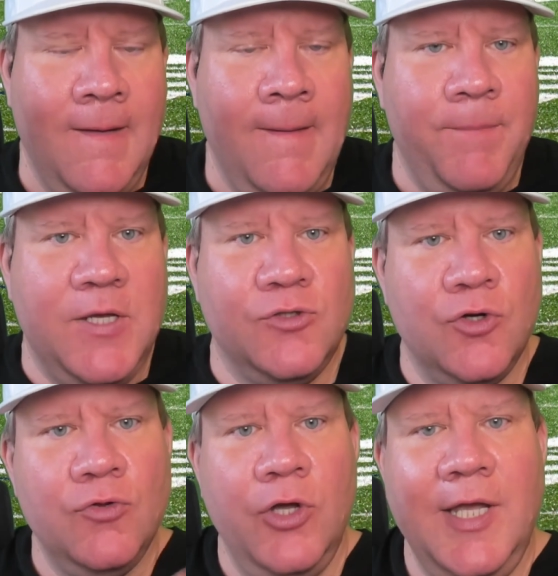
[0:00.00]
Because
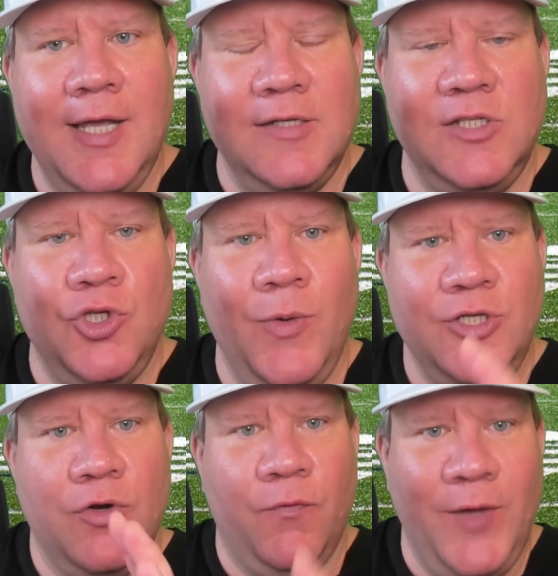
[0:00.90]
you're looking at a
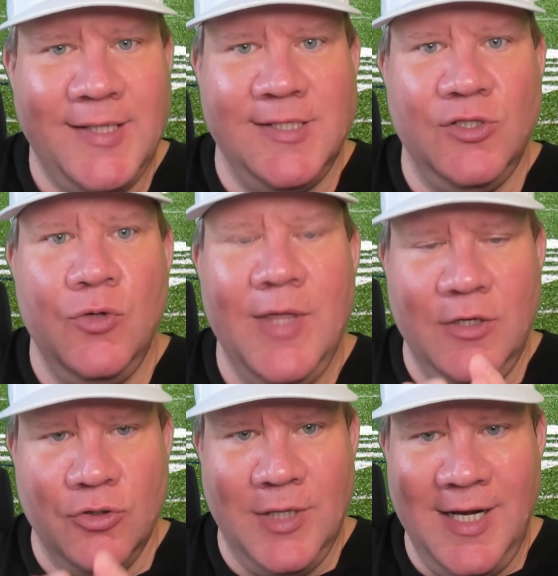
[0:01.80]
situation, you're flexing to that,
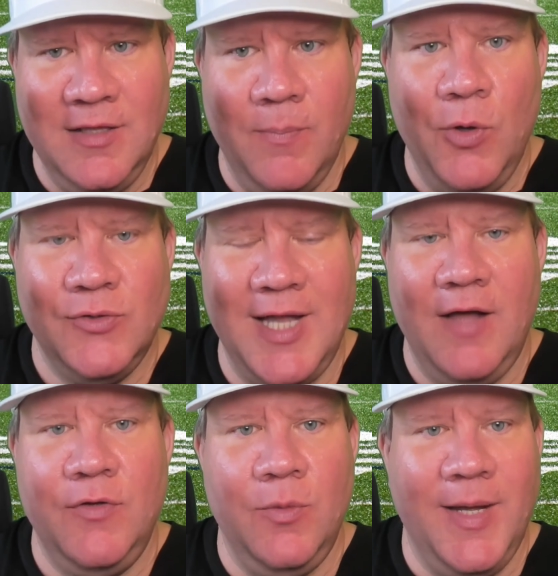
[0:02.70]
and you're getting the most
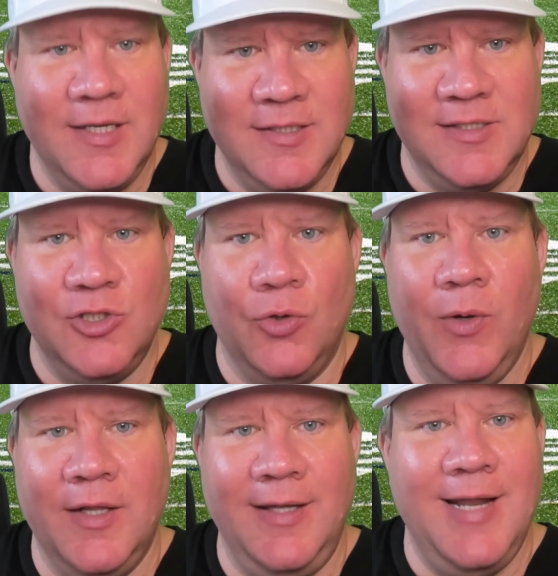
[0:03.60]
out of it, and you're making a decision
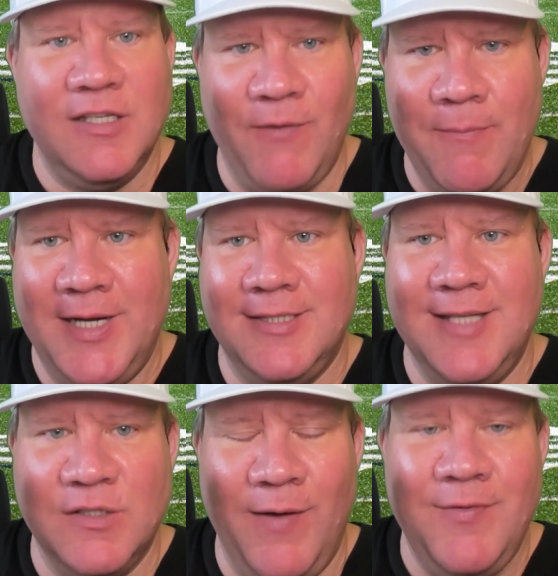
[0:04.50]
quickly. Next 5 minutes,
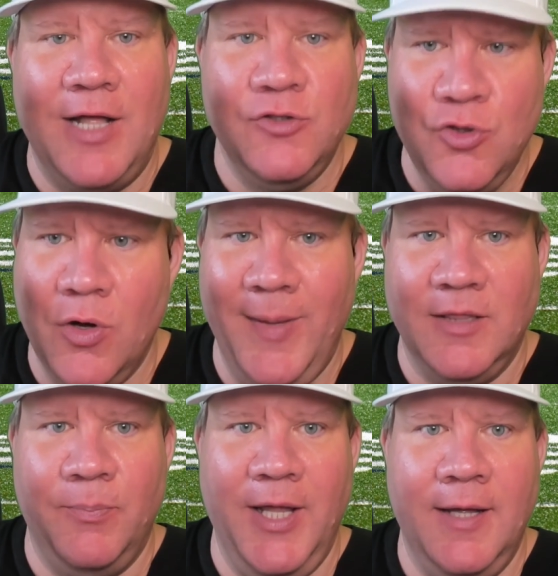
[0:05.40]
next $5, you go
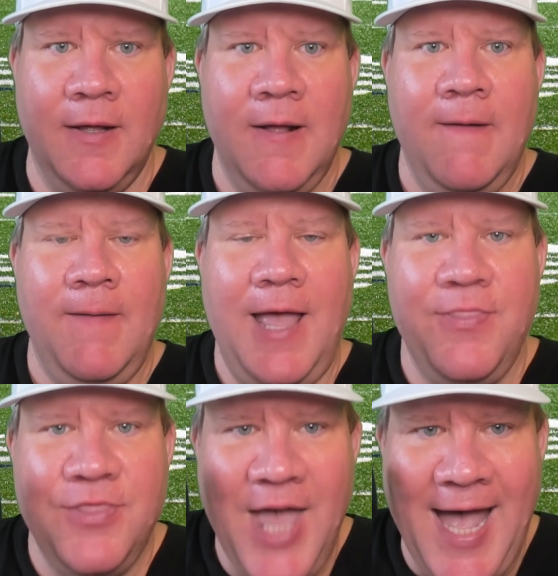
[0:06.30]
make the play.
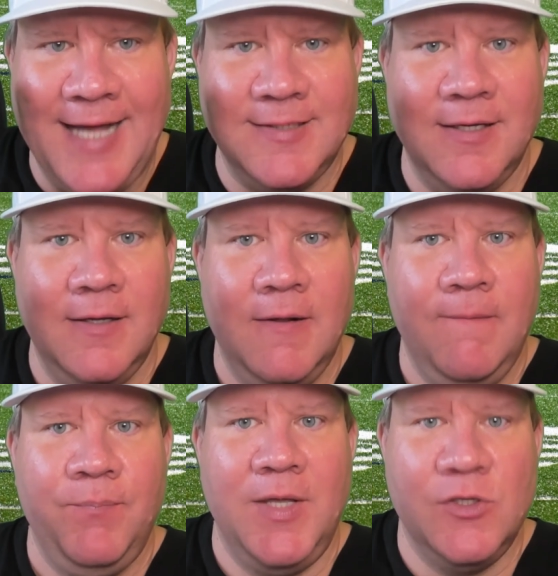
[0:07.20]
And that
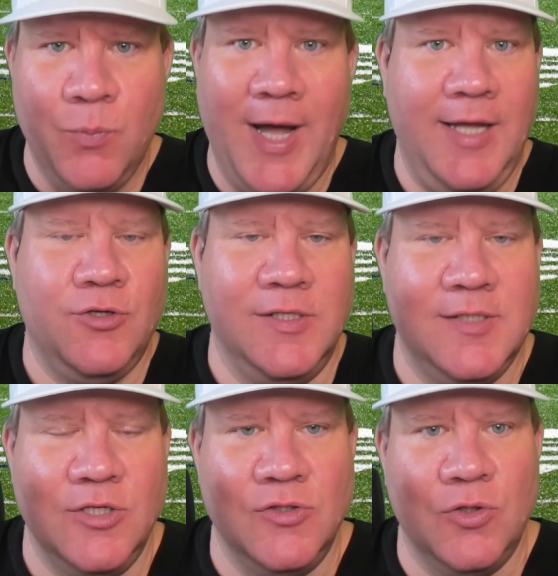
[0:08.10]
is why A-Train
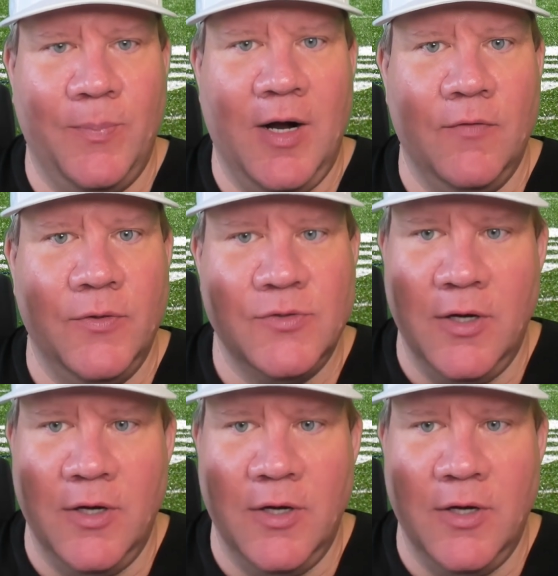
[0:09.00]
Station is so powerful.